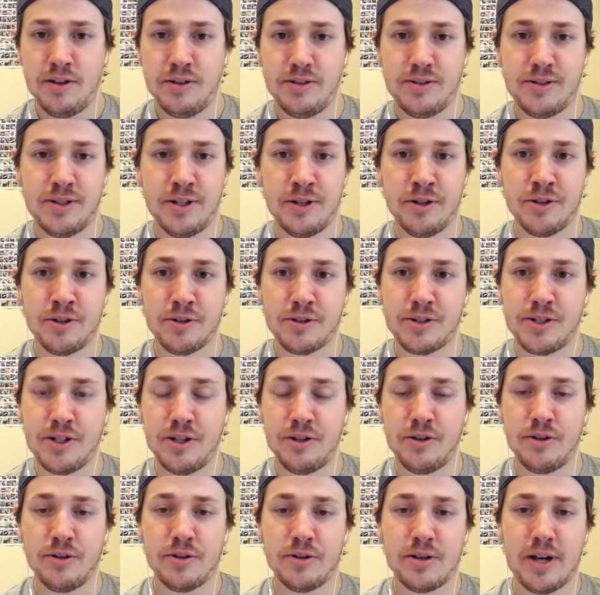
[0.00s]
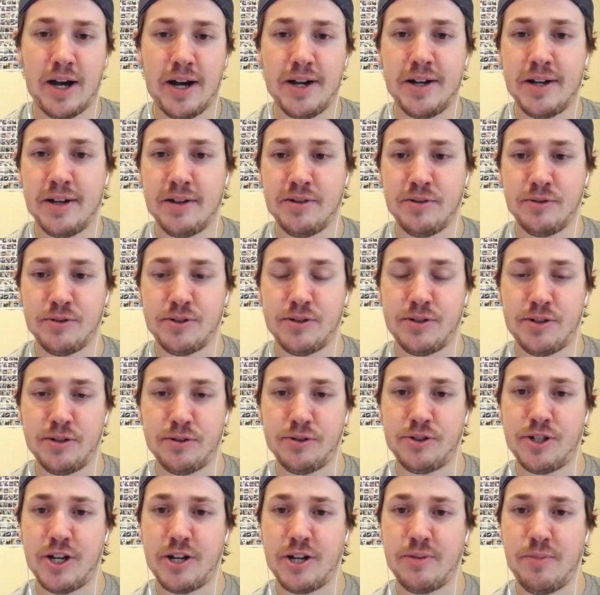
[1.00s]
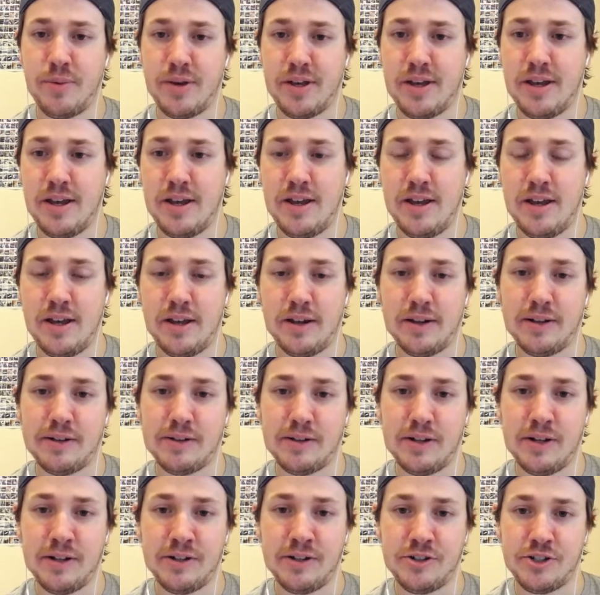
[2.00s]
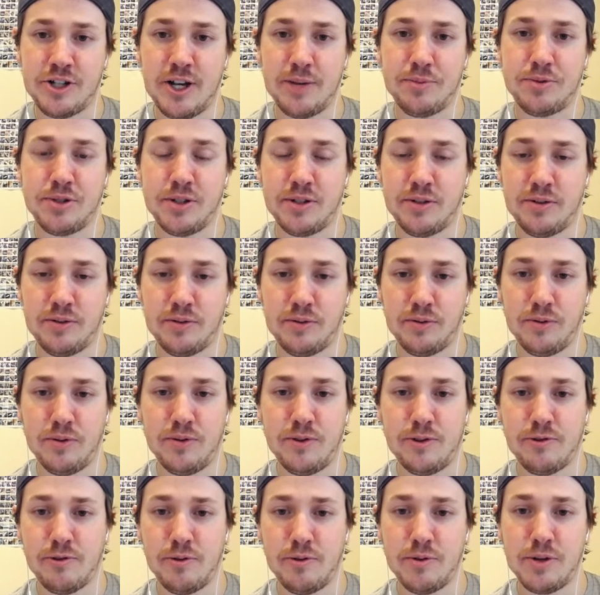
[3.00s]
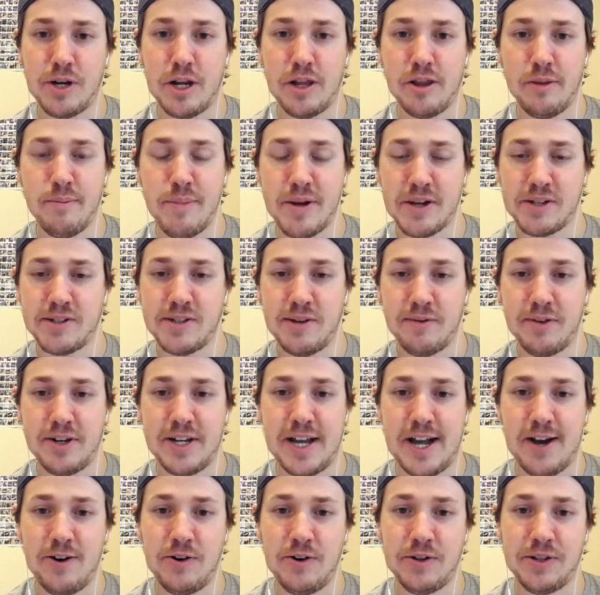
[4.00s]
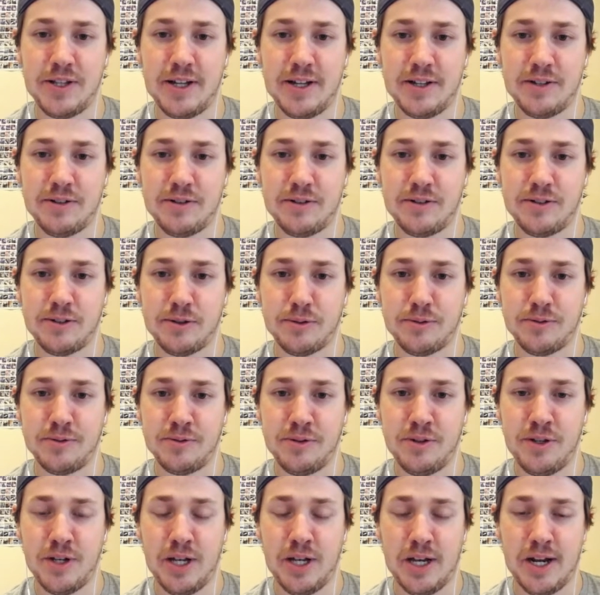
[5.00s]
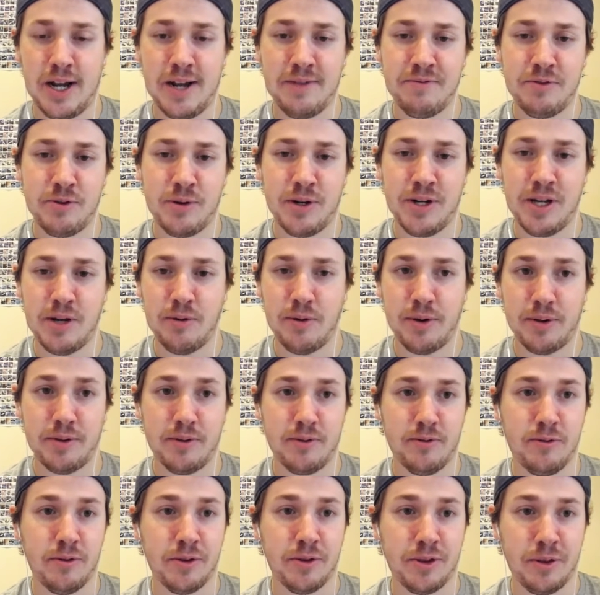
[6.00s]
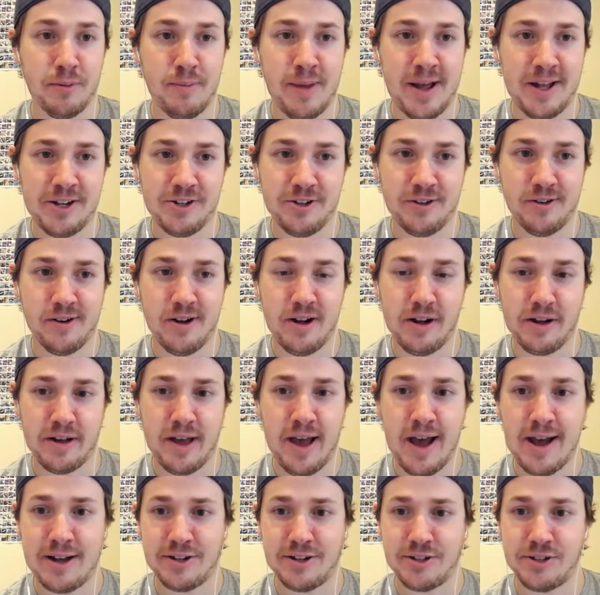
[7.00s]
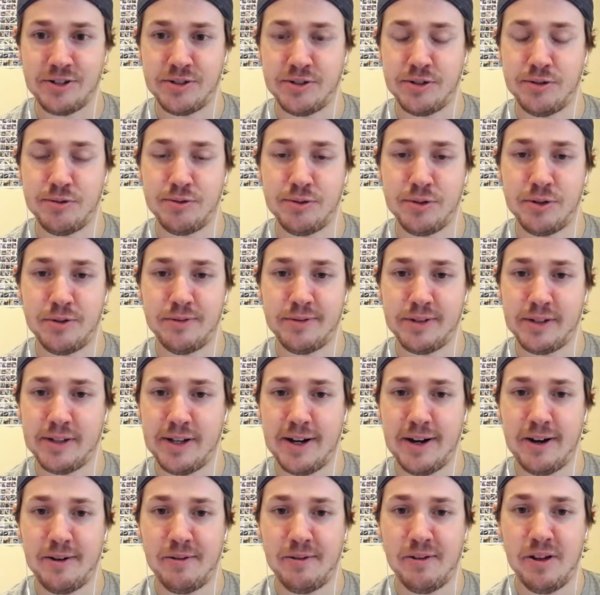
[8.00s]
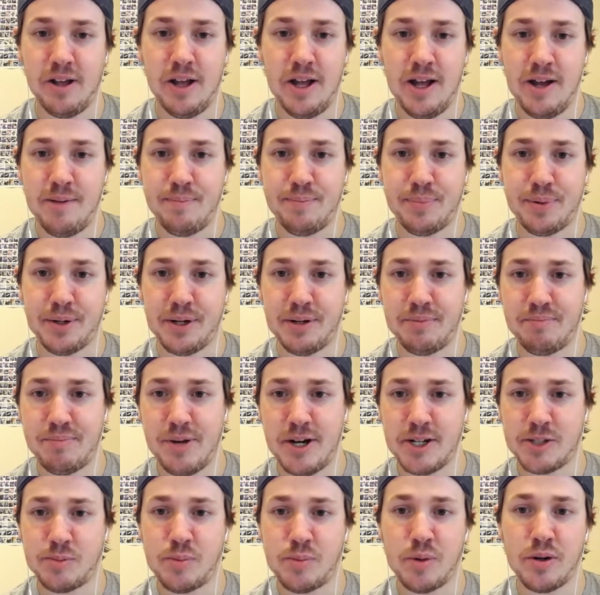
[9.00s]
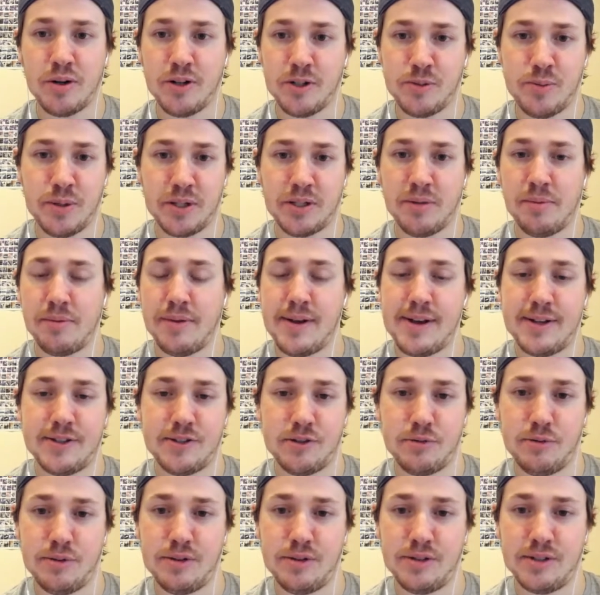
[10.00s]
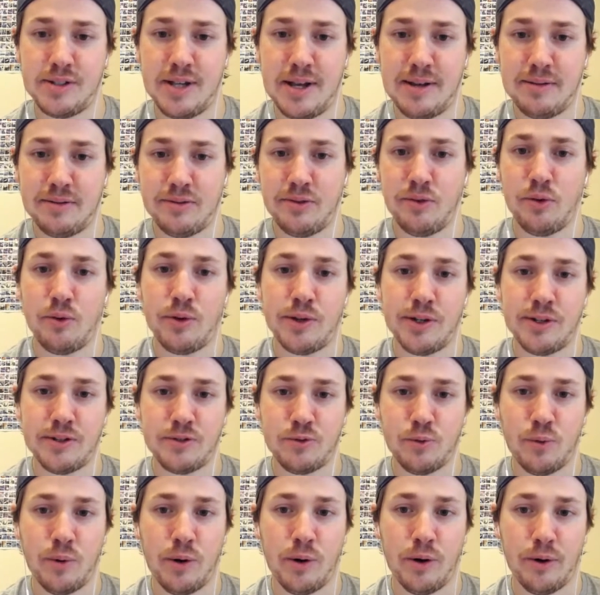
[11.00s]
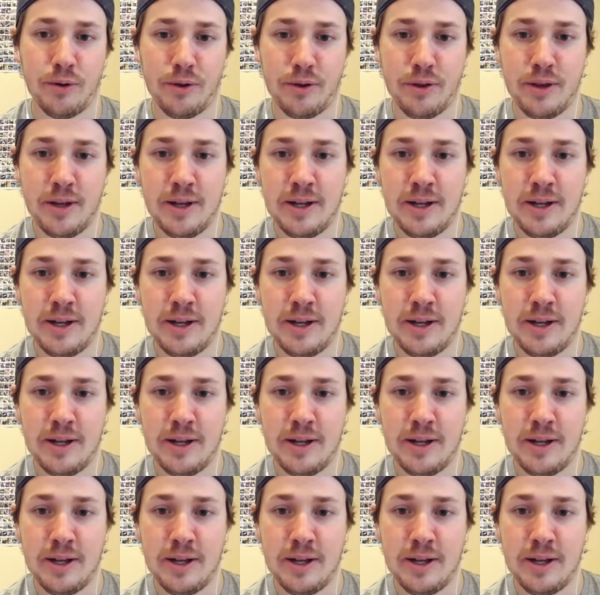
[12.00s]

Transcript: There's still Jake McGee and Jepson thrown in the mix every now and then. So I have no idea what their manager Cash is doing over there. But Boxberger has picked up the last three saves for what it's worth.